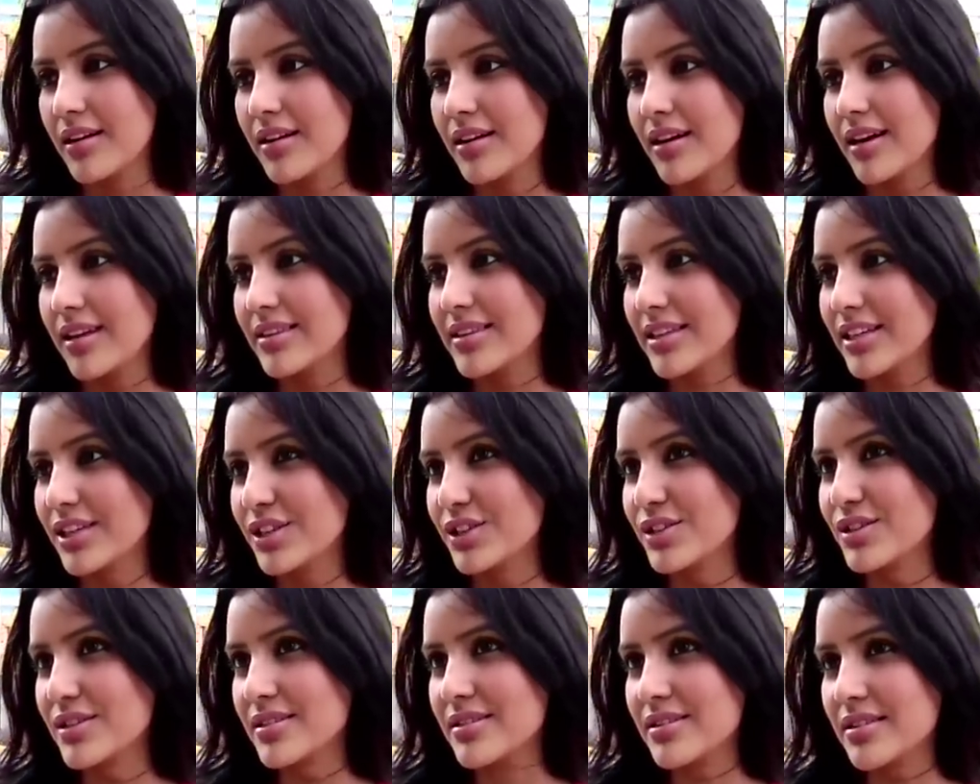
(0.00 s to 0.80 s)
I think
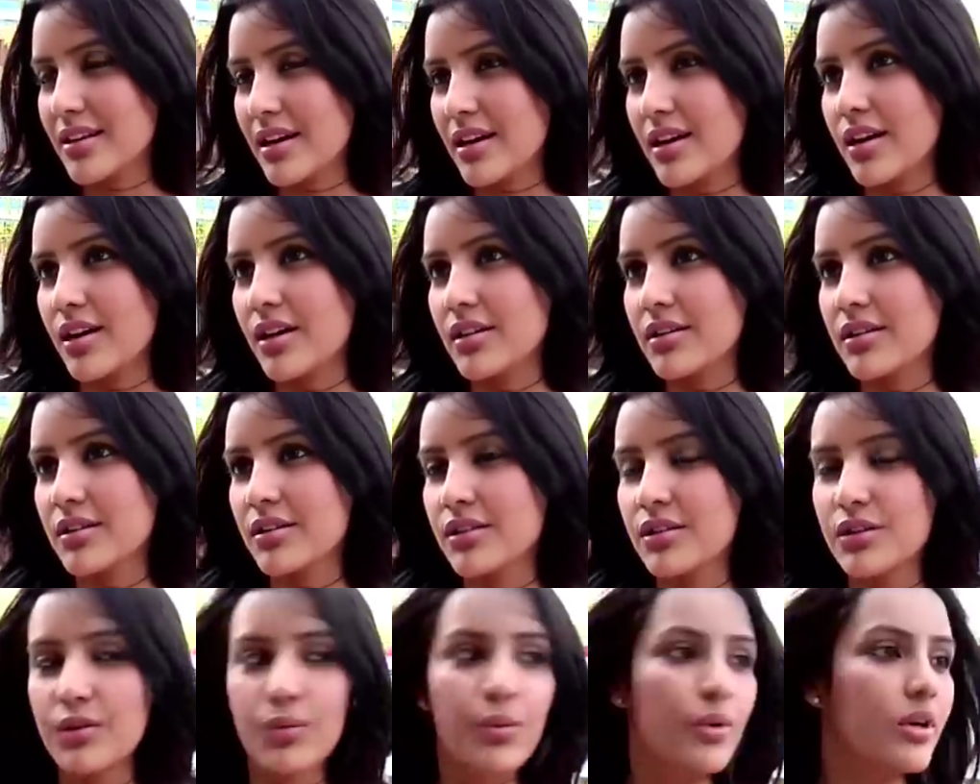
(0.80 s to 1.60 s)
it's uh,
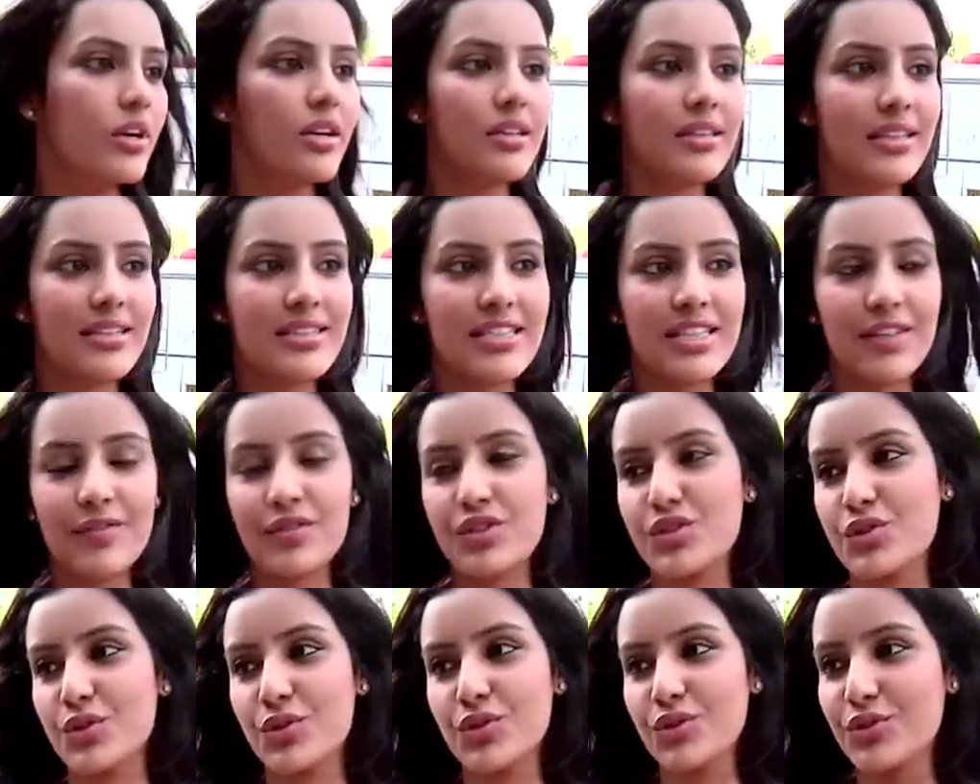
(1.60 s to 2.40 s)
the work that Save
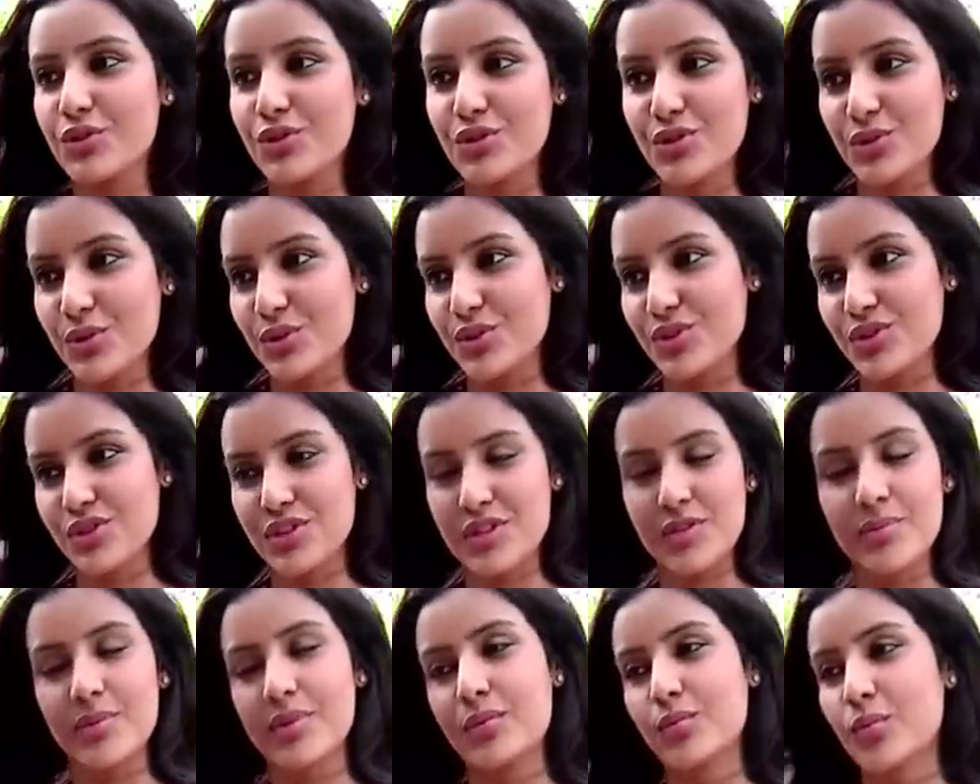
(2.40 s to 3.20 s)
the Children is doing has
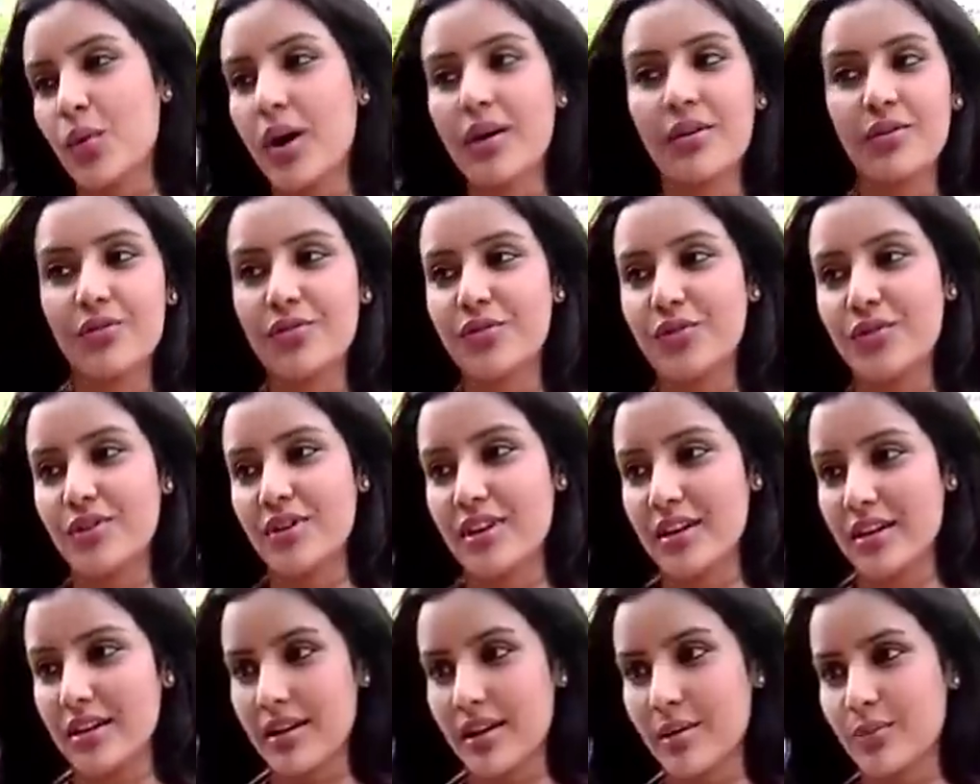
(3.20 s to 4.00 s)
just been wonderful,
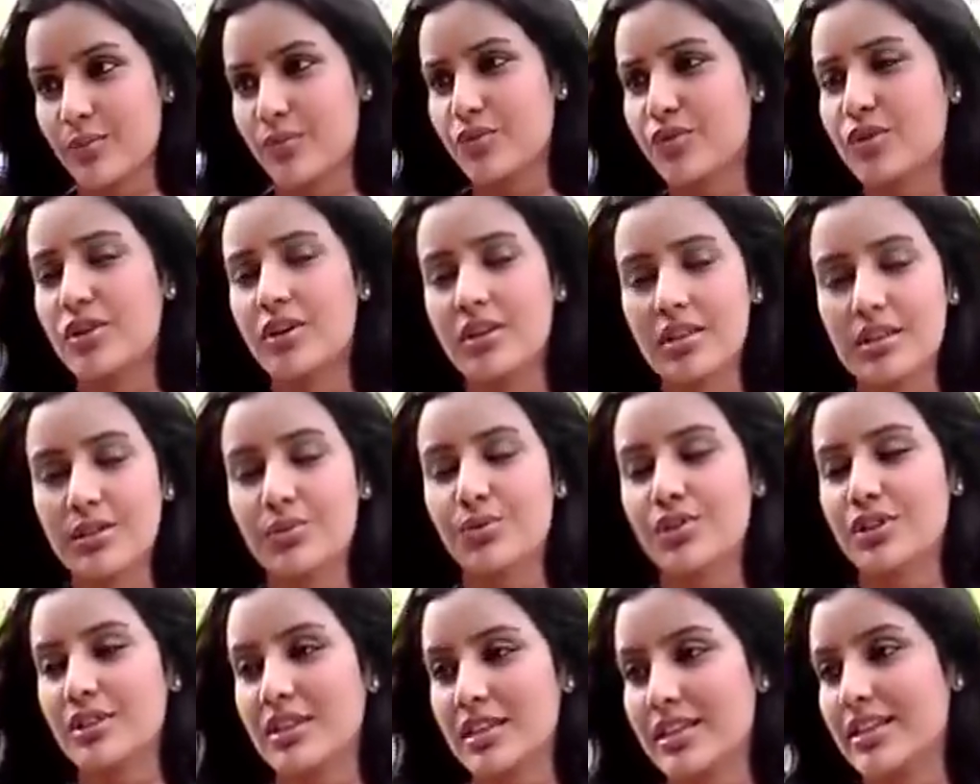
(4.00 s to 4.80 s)
and I'm really,
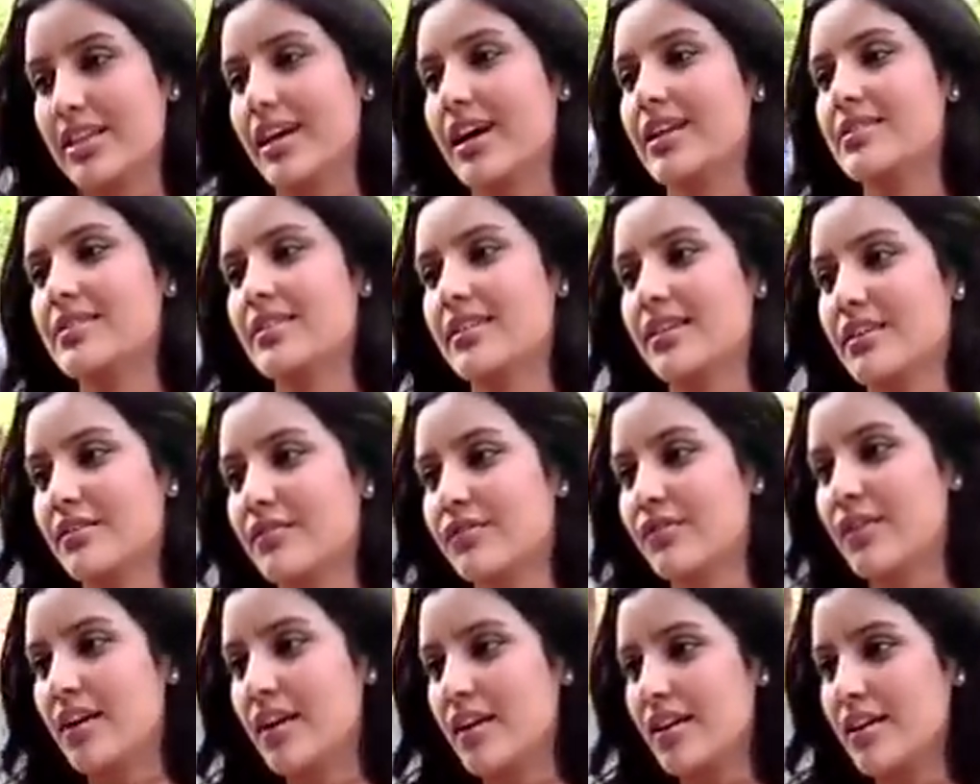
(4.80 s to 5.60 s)
really glad that
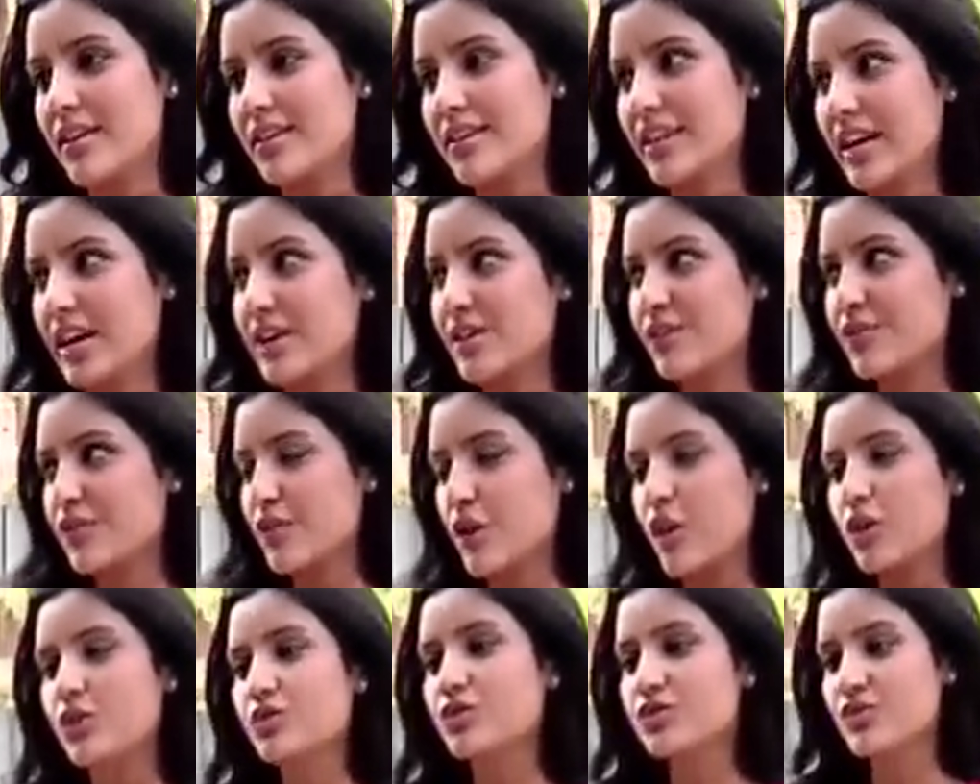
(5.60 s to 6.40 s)
I've kind of gotten